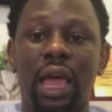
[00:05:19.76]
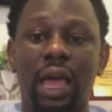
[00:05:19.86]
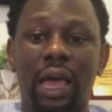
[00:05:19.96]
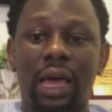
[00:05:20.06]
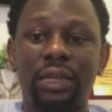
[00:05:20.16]

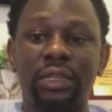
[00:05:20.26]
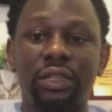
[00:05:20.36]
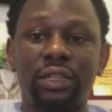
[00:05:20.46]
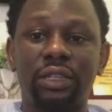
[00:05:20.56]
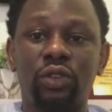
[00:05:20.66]
and you
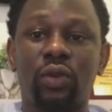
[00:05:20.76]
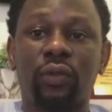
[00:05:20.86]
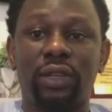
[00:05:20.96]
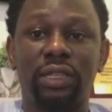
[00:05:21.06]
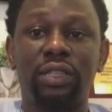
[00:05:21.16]
request for
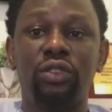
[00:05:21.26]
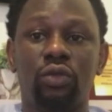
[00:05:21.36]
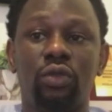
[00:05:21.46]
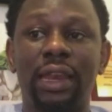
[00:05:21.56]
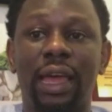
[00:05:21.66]
the new
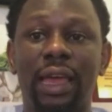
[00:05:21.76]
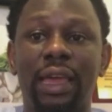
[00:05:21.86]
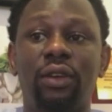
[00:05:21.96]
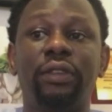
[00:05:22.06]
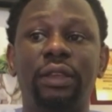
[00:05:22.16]
NIN
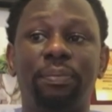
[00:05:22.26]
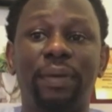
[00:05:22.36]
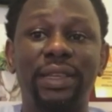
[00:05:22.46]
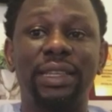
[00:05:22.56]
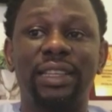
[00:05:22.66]
of the
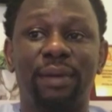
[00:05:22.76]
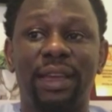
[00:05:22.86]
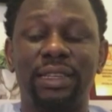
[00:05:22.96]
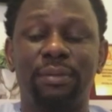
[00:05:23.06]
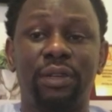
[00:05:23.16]
person that is buying
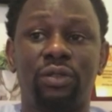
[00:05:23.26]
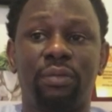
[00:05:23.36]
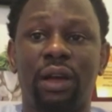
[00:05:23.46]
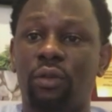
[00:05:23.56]
the plate number.